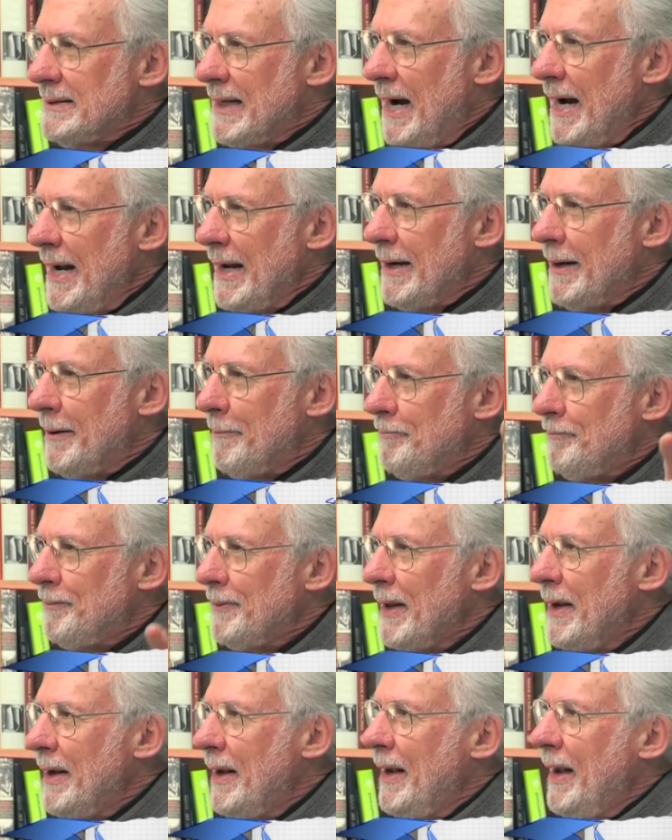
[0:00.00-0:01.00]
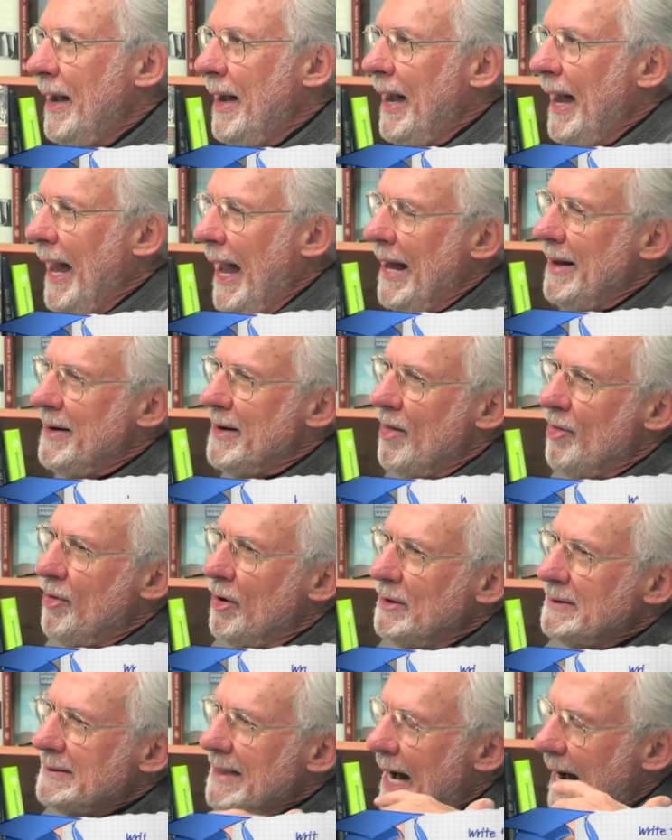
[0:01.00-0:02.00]
design. And
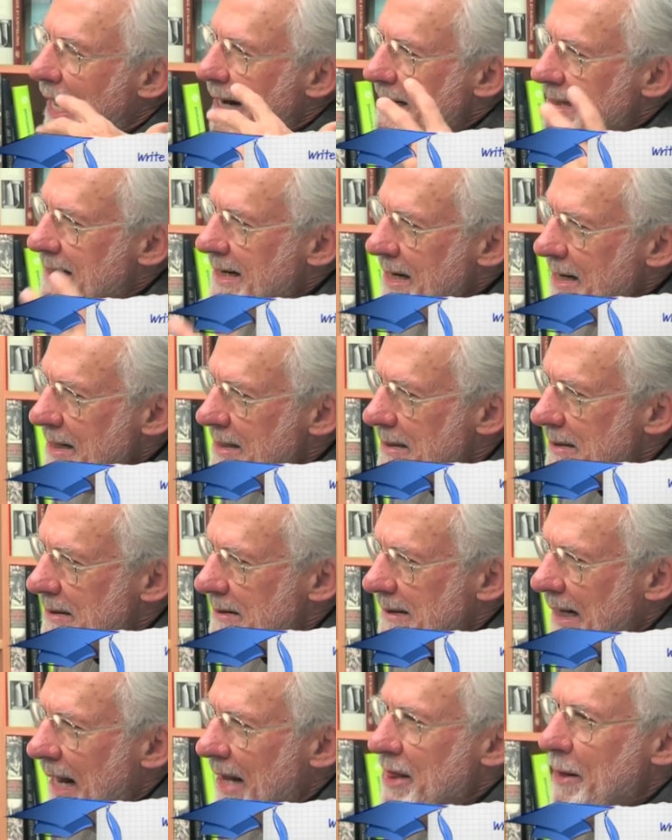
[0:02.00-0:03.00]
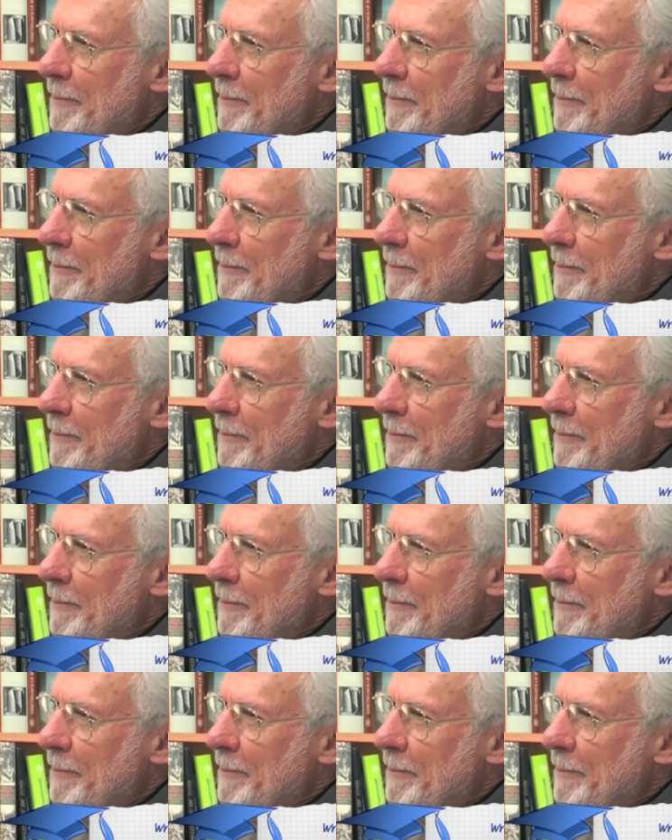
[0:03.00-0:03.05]
those ideas,